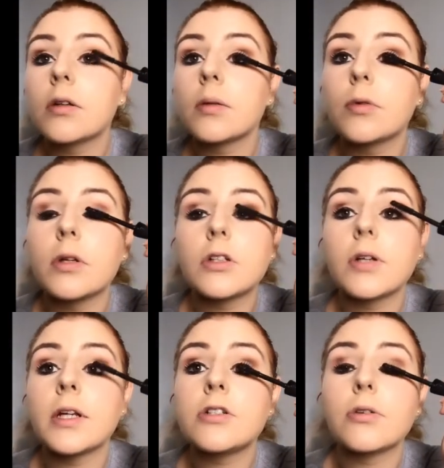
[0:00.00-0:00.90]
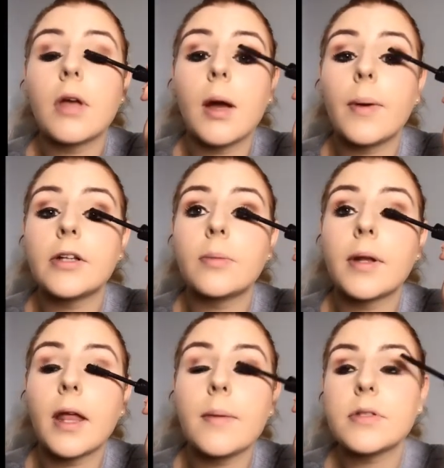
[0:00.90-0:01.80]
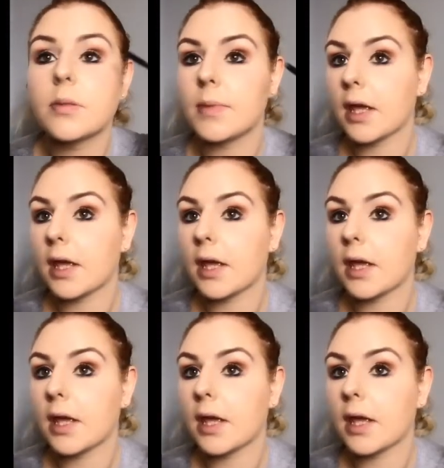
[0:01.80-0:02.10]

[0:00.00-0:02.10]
Because I'm going to try and show you how I do my lips to